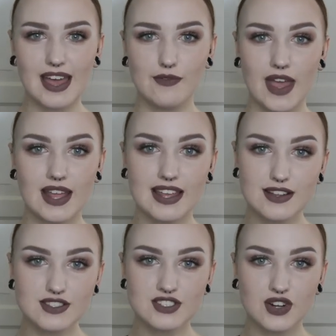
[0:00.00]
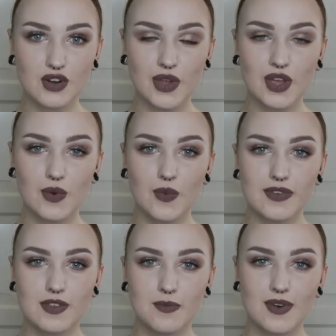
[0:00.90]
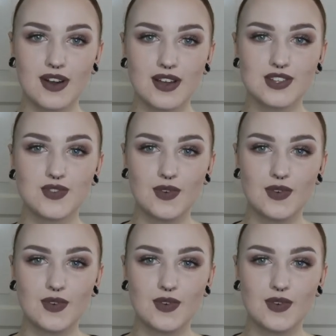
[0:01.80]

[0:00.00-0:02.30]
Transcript: have a little tutorial with the products